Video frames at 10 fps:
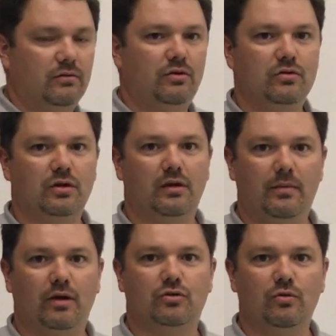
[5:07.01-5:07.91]
usually
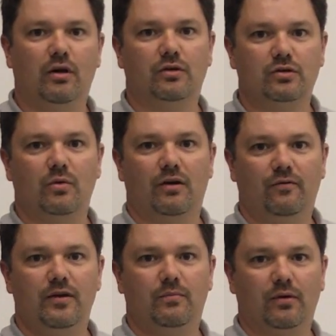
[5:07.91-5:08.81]
about 200 square
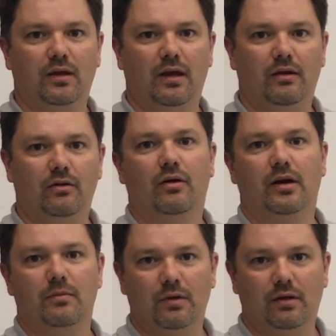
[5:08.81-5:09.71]
feet per gallon or
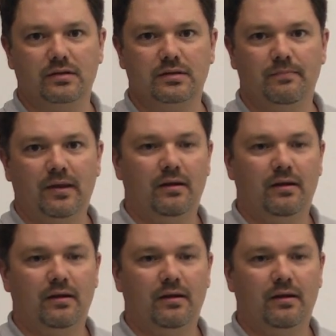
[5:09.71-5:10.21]
8 mils.